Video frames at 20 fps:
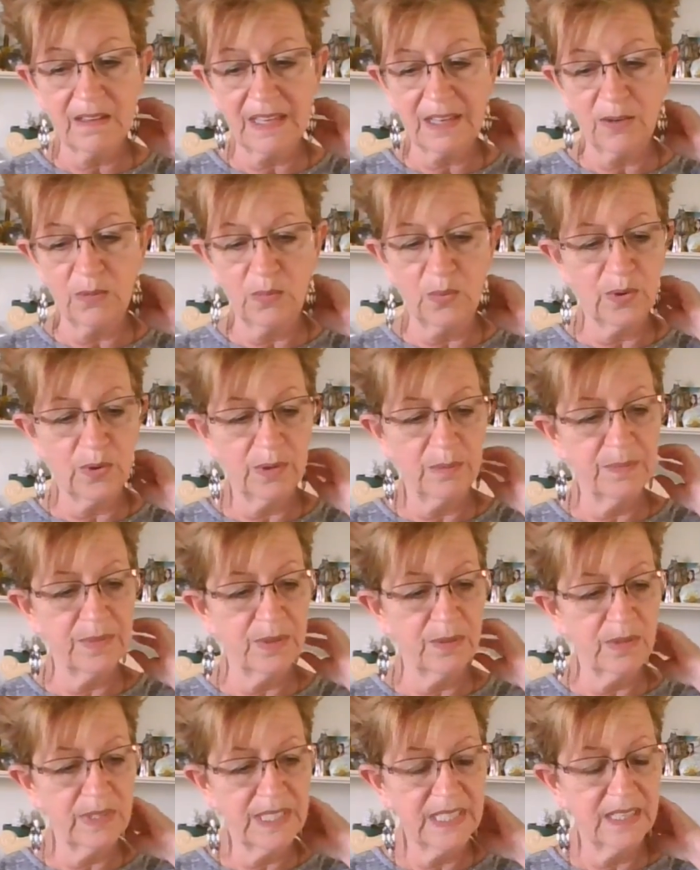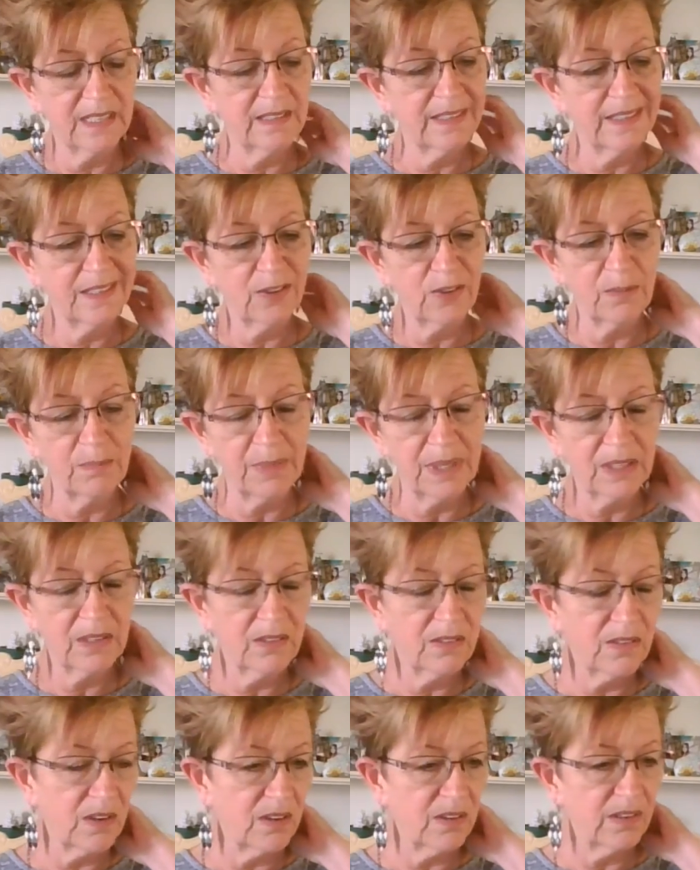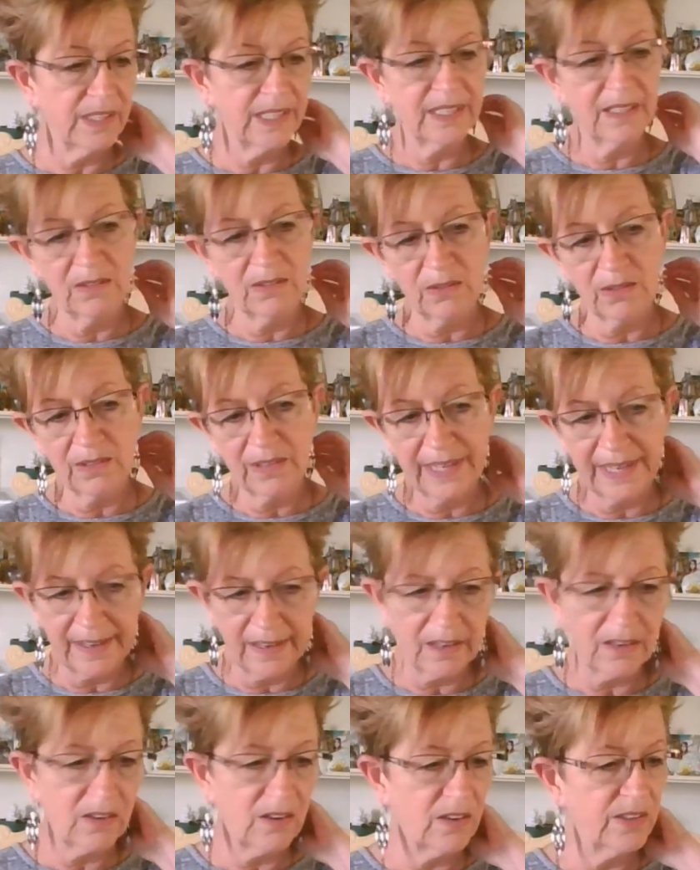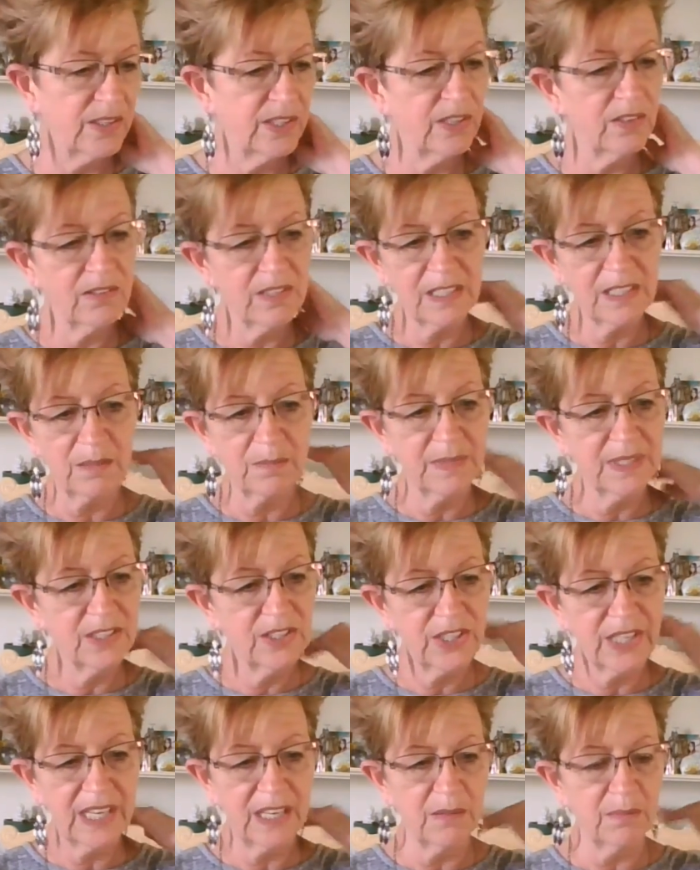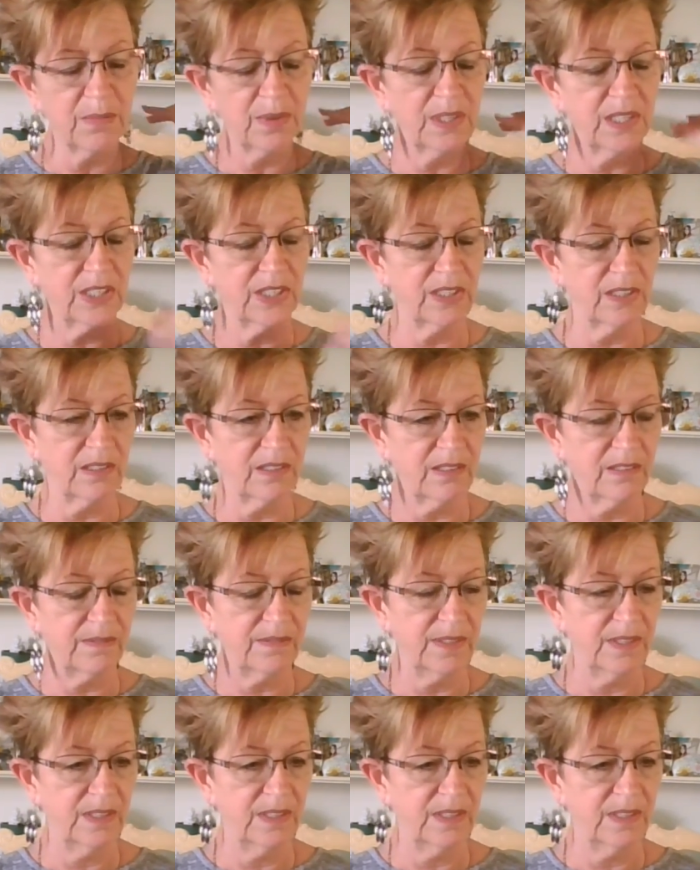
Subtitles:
warmth or tingling or a bug crawling or hair on you or something that you can't brush off.